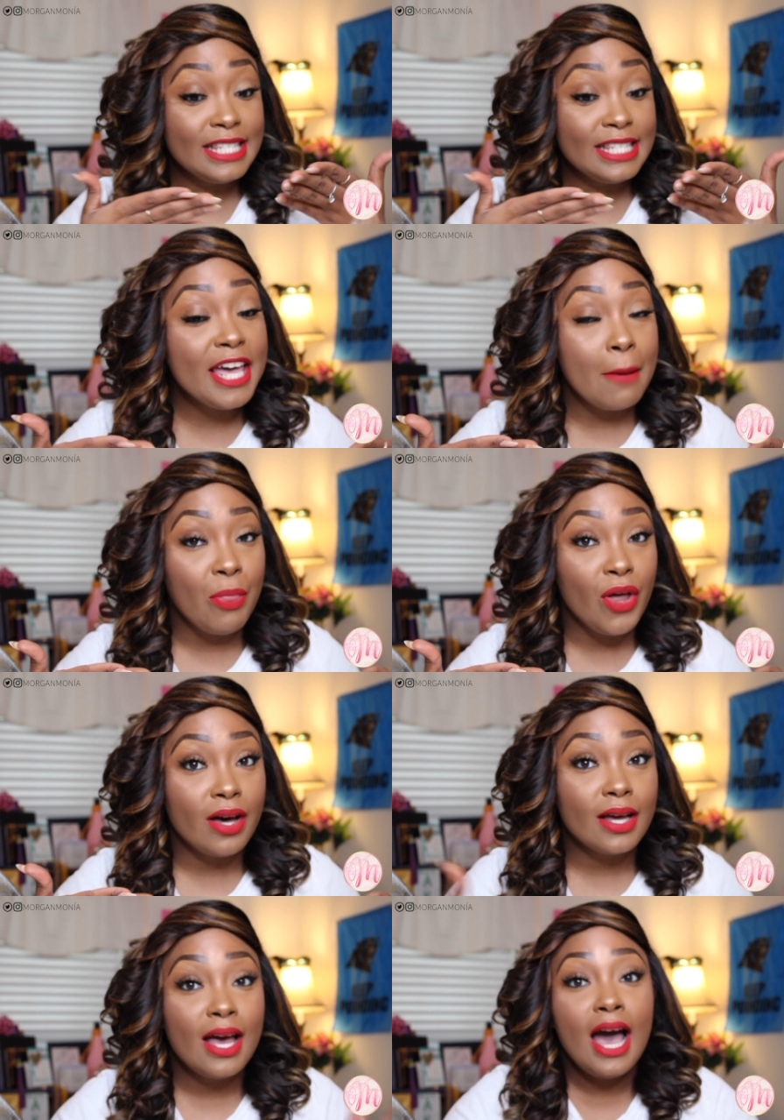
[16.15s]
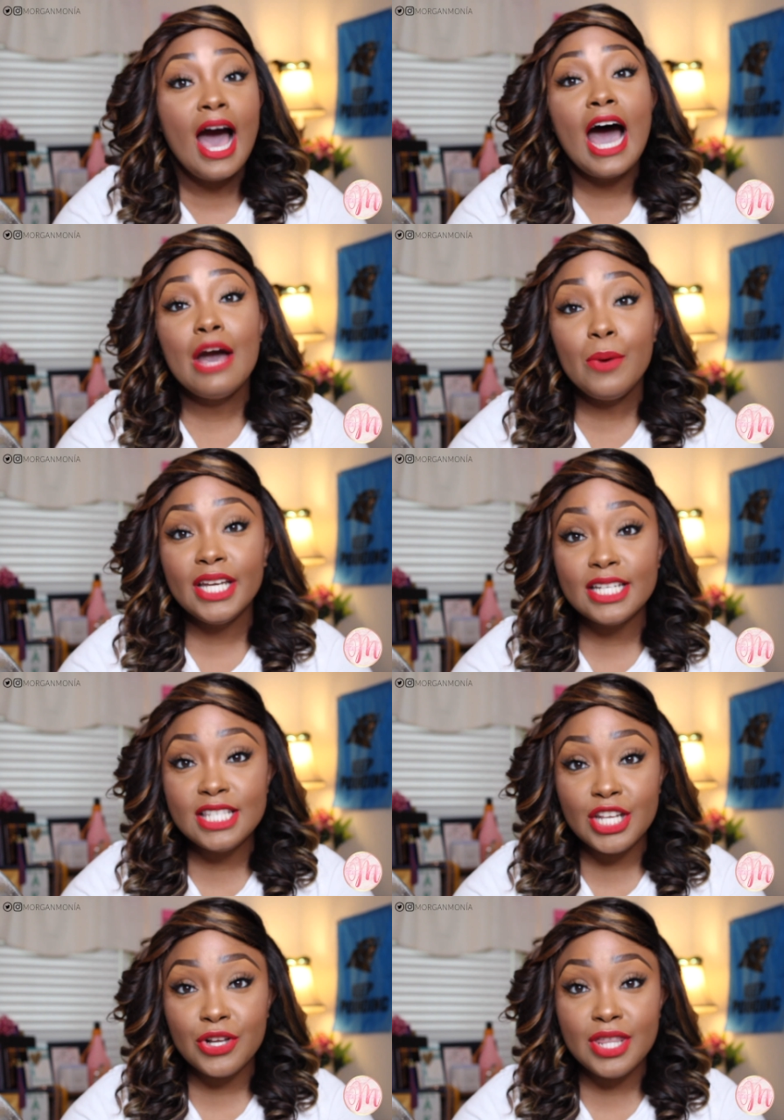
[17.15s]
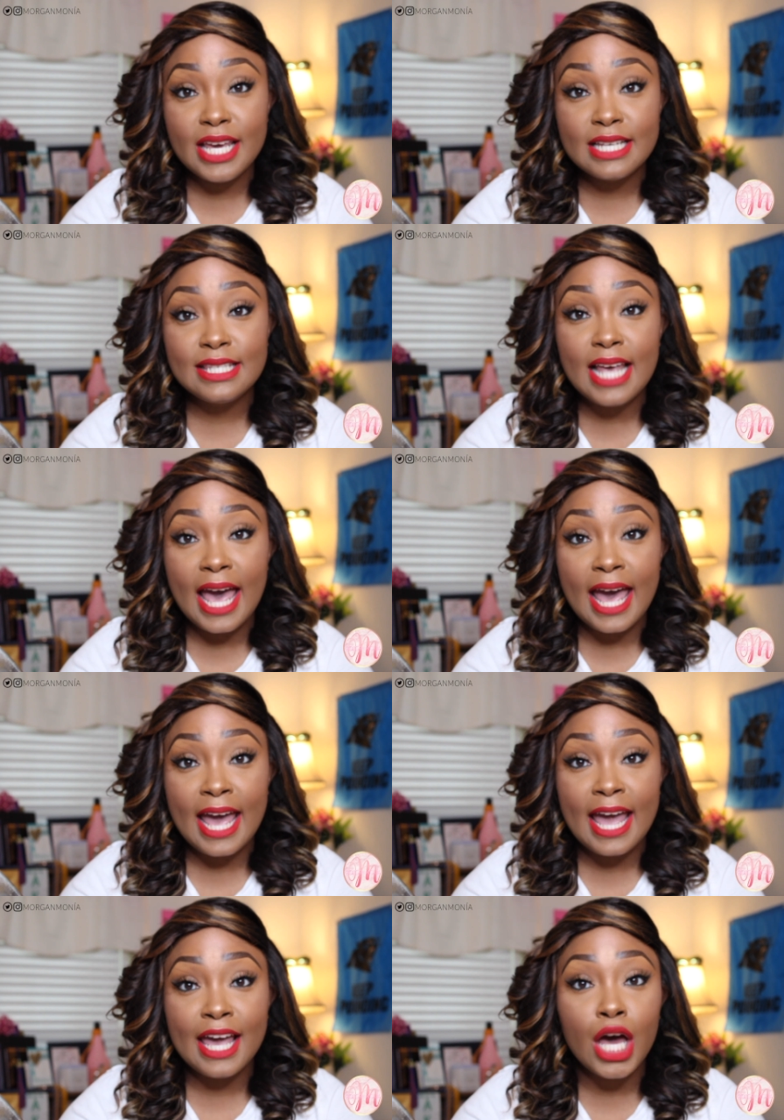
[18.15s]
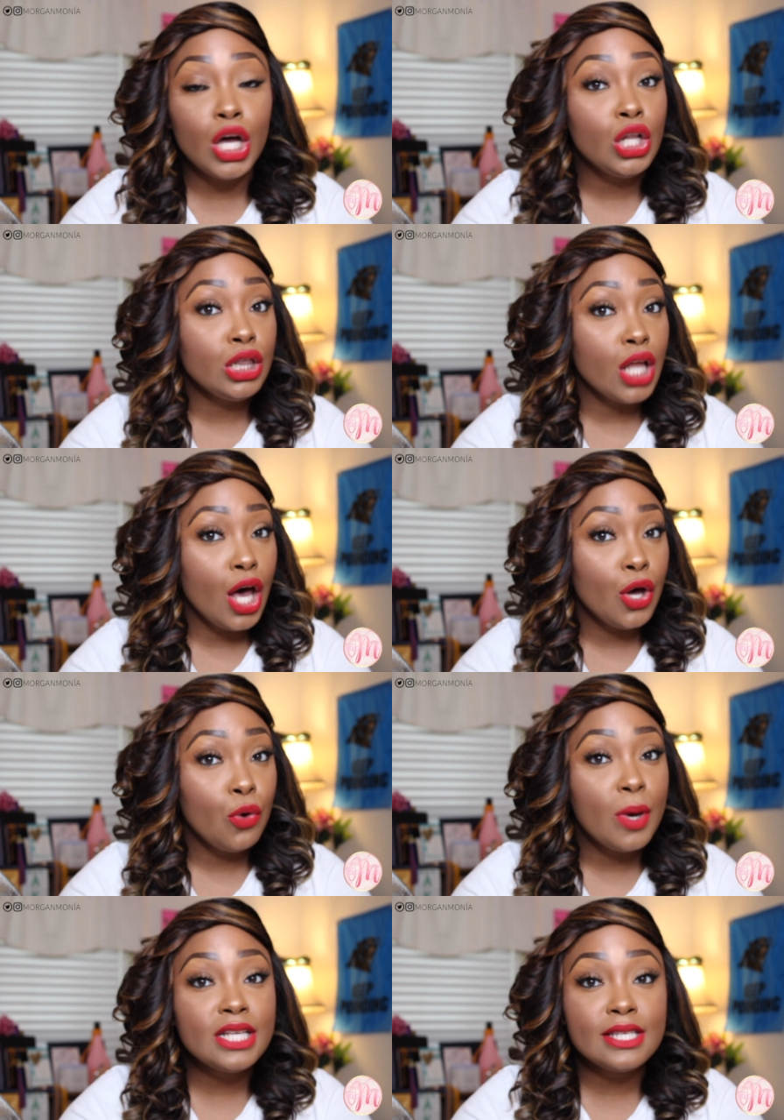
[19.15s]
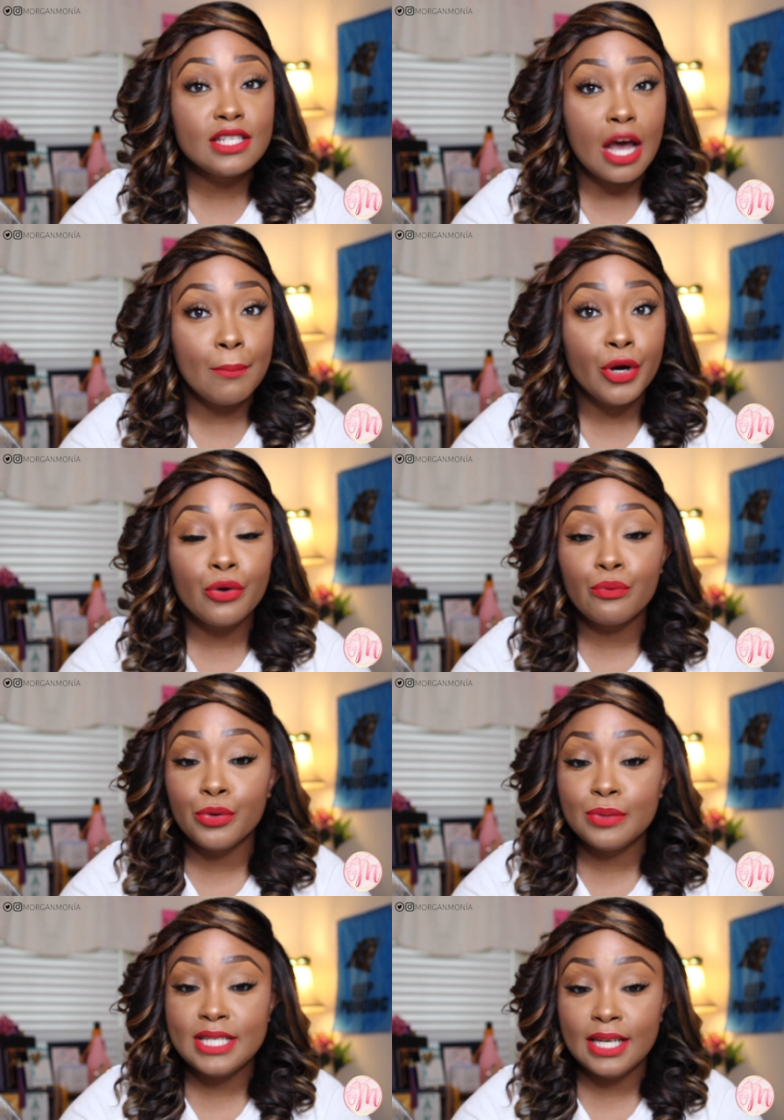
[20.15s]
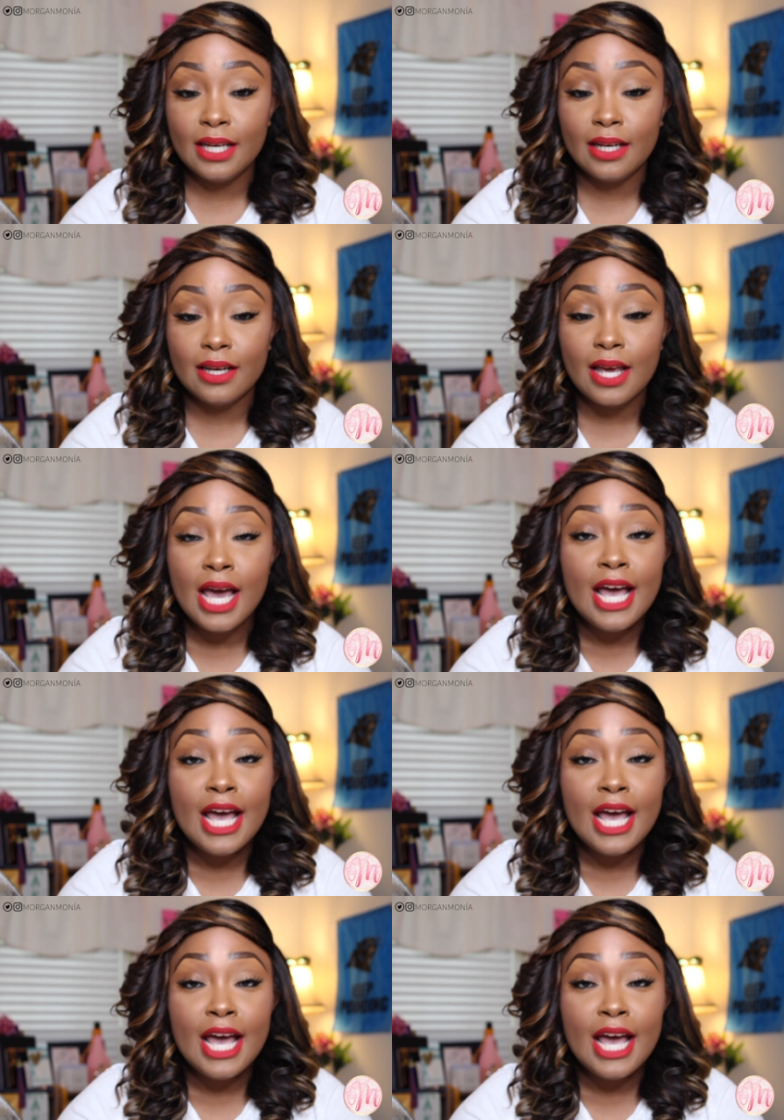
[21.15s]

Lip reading: makeup look. I would consider this a glow summer routine.